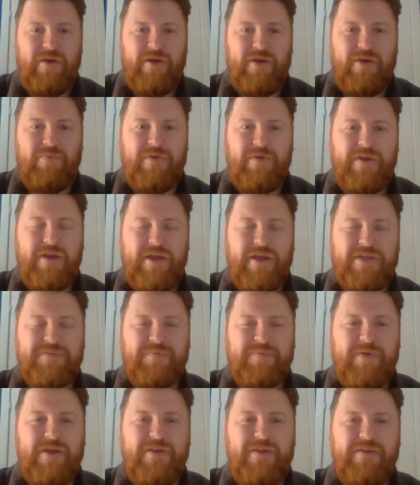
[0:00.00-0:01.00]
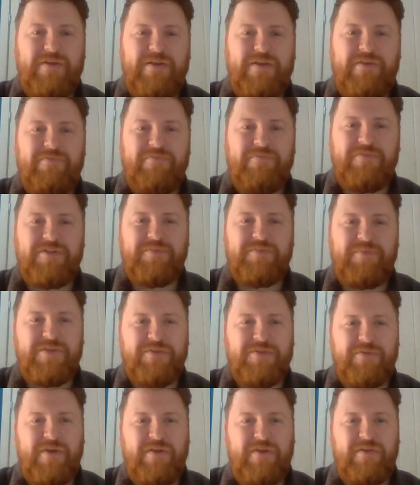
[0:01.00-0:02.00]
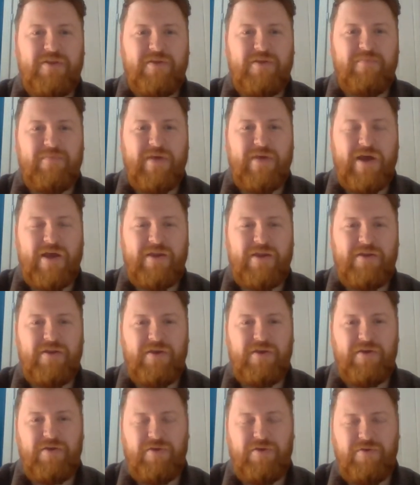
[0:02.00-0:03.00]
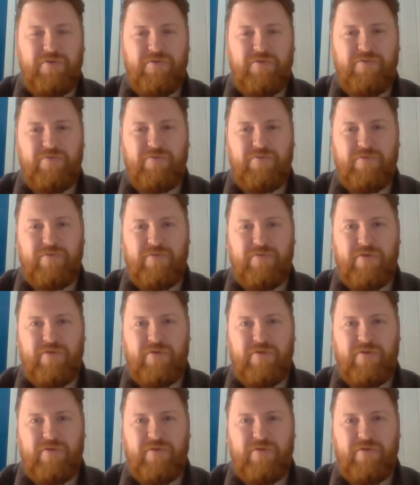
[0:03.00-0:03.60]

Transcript: and we can explain the difference between them and who